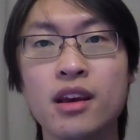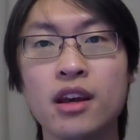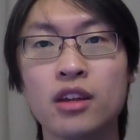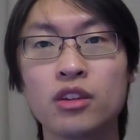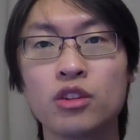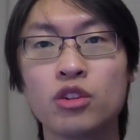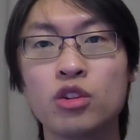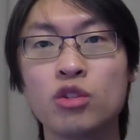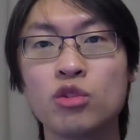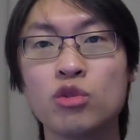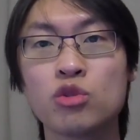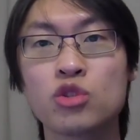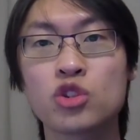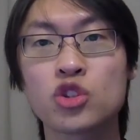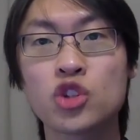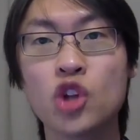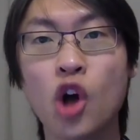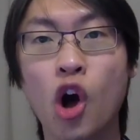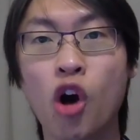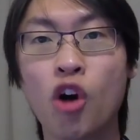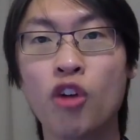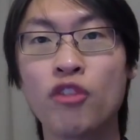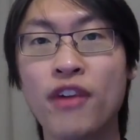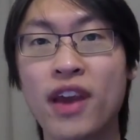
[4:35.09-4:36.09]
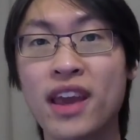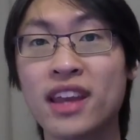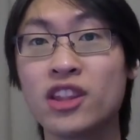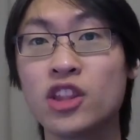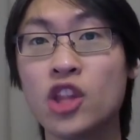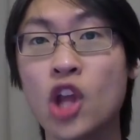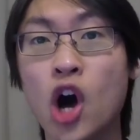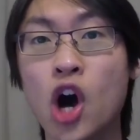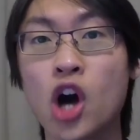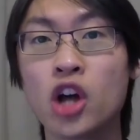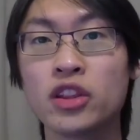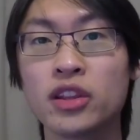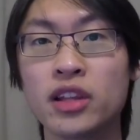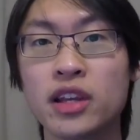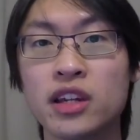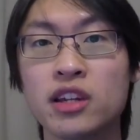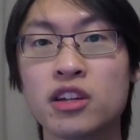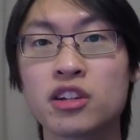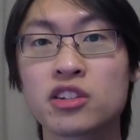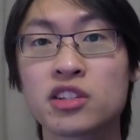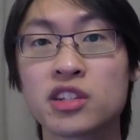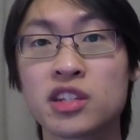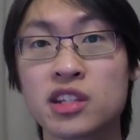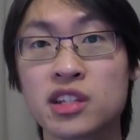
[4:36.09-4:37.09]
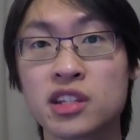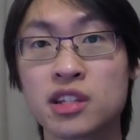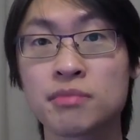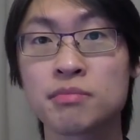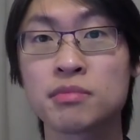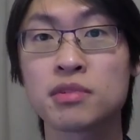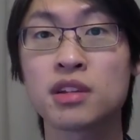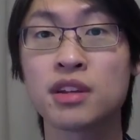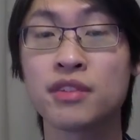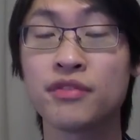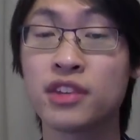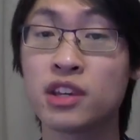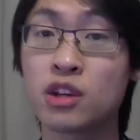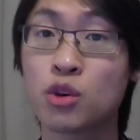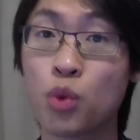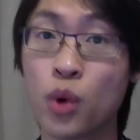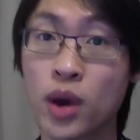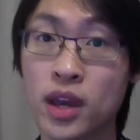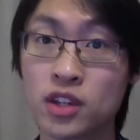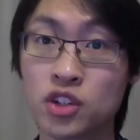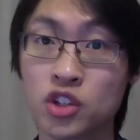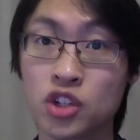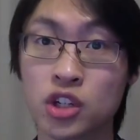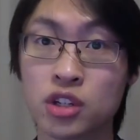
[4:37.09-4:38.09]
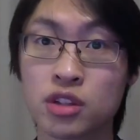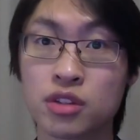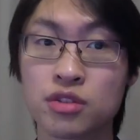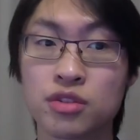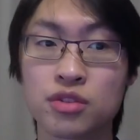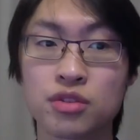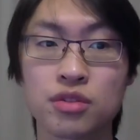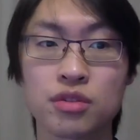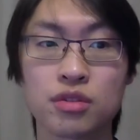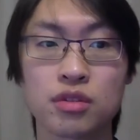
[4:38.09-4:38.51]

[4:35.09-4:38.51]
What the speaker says: to solve a nonlinear systems of equations.